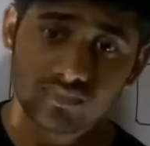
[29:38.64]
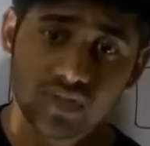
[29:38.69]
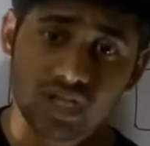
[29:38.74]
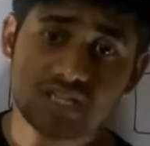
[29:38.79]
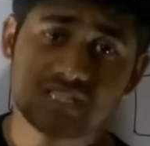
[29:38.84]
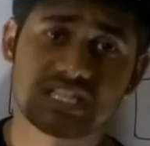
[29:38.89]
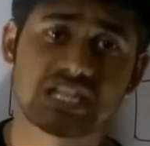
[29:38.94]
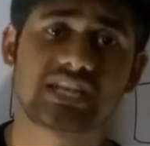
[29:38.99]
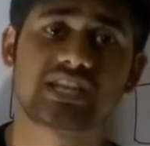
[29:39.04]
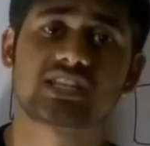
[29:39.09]

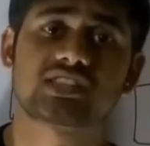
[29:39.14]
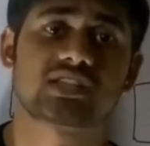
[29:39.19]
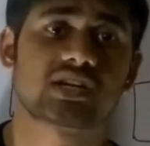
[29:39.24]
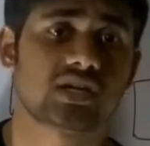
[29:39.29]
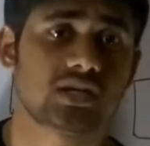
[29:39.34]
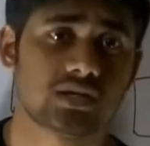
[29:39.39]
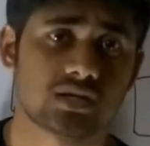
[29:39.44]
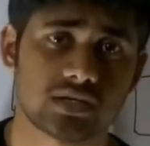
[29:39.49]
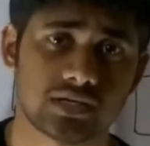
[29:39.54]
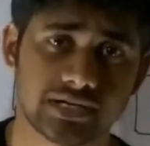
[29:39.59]
sending
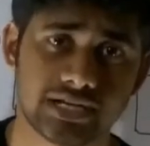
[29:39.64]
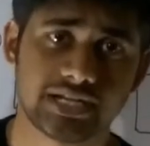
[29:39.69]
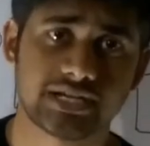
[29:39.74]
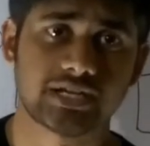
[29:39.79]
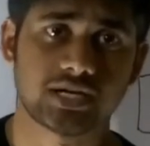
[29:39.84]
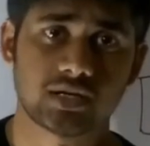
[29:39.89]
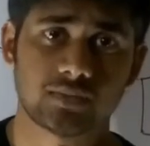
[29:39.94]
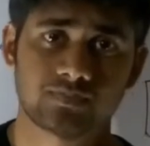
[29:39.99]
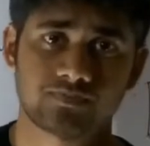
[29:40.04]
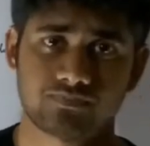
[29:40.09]
the
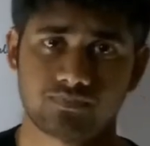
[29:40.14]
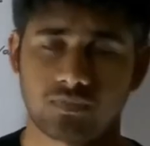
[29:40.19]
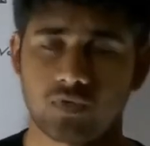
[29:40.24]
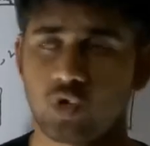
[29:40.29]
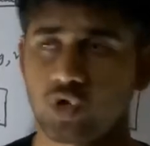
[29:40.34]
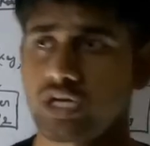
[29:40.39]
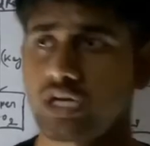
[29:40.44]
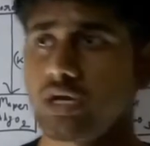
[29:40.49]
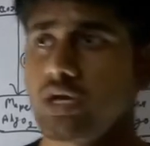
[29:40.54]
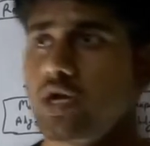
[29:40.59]
data.
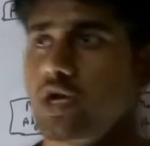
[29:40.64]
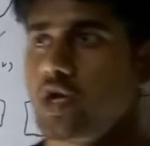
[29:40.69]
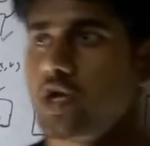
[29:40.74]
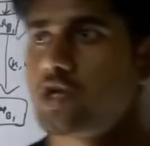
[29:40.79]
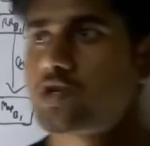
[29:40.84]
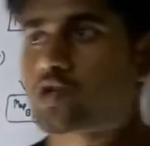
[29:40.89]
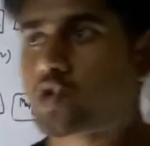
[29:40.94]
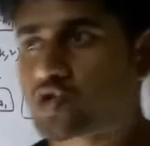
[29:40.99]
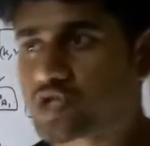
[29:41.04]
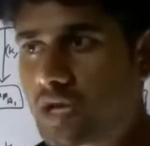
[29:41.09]
Okay,
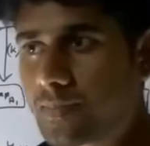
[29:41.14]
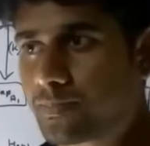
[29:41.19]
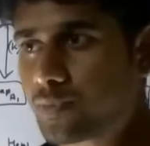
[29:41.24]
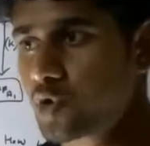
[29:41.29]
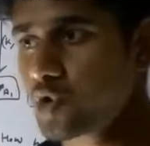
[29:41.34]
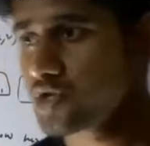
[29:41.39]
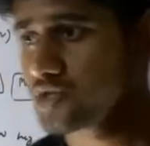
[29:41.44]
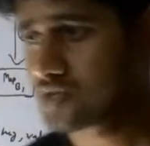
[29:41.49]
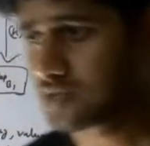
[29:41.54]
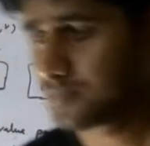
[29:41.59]
so
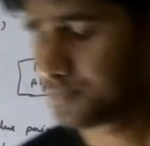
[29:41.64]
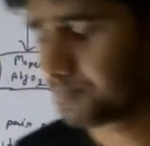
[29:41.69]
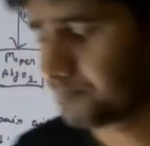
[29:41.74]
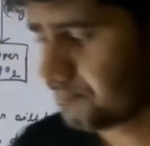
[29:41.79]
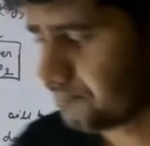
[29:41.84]
suppose